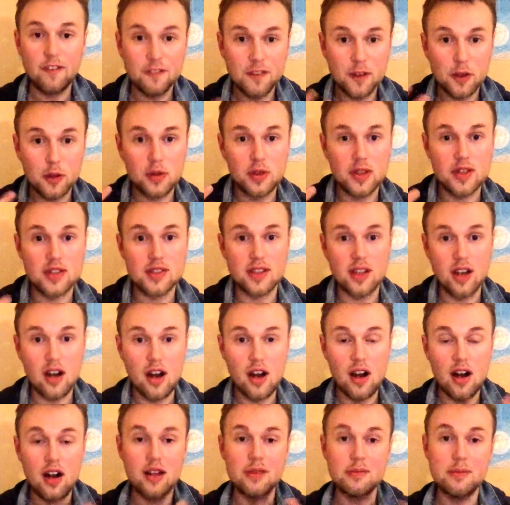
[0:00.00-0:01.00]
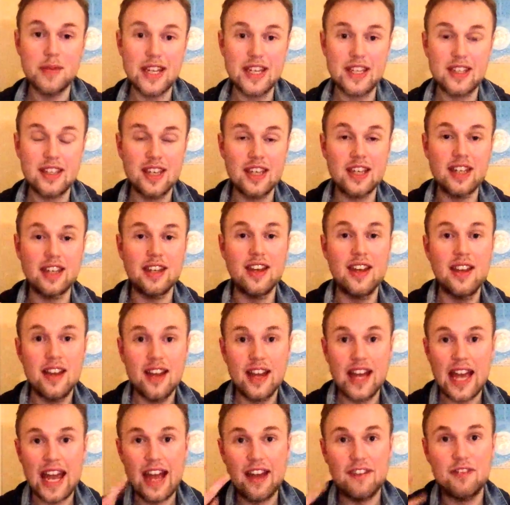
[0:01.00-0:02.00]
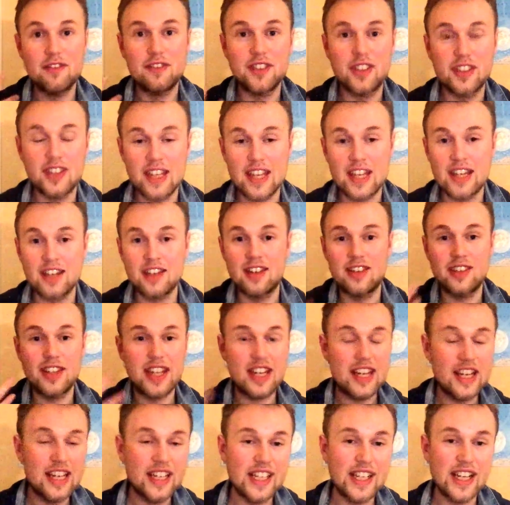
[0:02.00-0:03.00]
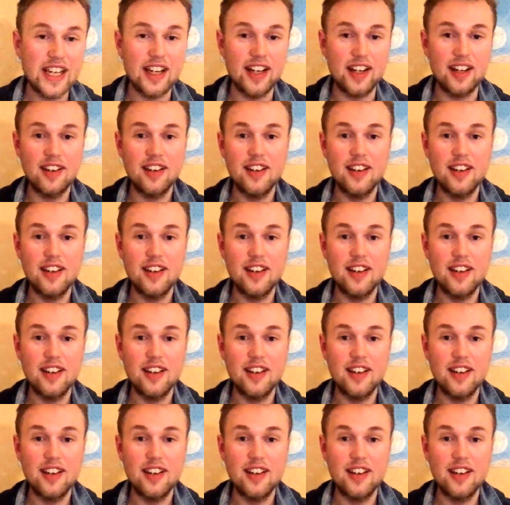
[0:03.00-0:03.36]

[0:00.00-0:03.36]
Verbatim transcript: focused on making everything they hear